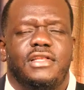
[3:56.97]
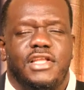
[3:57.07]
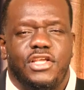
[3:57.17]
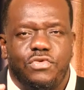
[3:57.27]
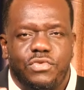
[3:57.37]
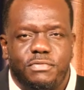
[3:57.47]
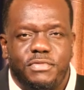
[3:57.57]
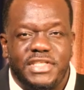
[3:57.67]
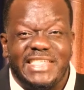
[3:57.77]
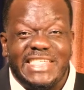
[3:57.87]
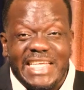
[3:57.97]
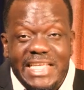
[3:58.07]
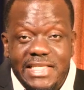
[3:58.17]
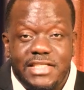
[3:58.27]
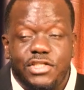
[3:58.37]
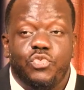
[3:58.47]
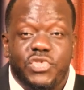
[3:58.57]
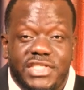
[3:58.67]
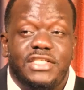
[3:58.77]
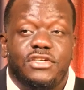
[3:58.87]
then you will be changing. You will
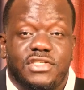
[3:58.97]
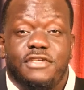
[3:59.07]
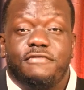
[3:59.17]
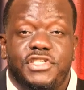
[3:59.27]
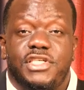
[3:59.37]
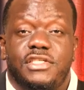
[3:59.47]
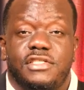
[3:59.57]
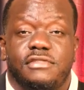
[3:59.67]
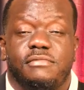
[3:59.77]
see yourself change.